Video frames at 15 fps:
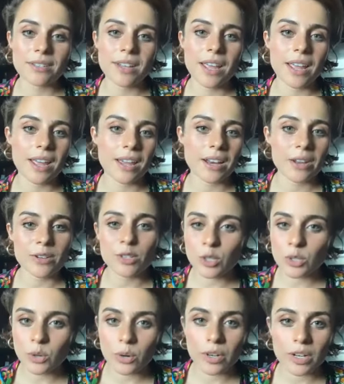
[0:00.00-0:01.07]
and how to
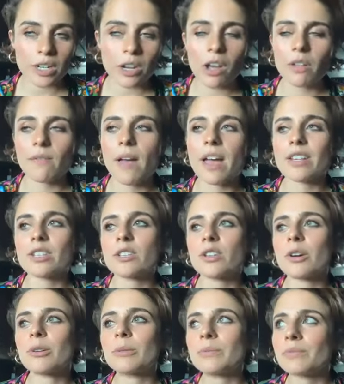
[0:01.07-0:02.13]
store it and all that.
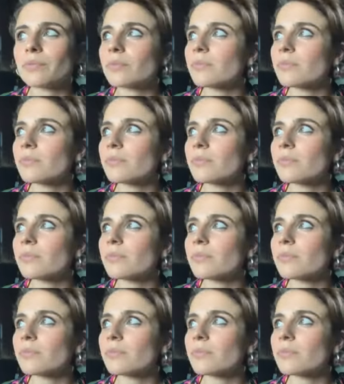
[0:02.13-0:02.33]
So